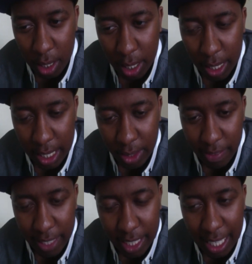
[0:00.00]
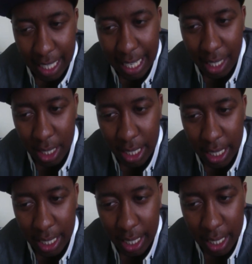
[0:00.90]
Is there a feature like that on
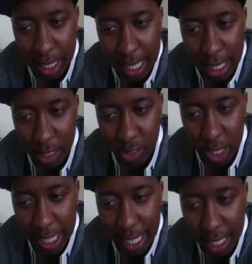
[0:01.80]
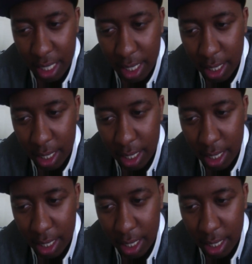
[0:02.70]
the Nintendo 3DS?